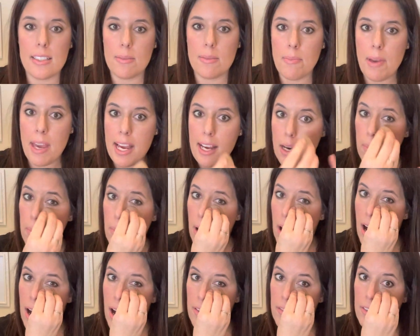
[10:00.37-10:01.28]
makeup
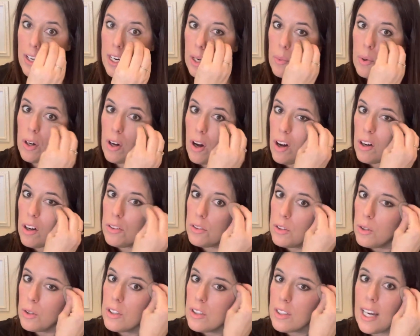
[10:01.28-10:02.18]
off, and it will
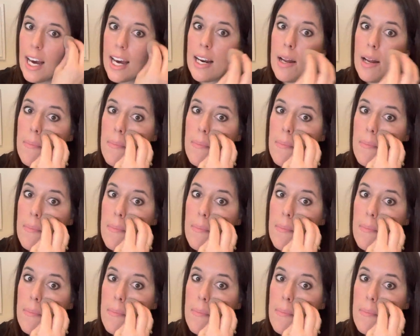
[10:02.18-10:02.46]
also just kind of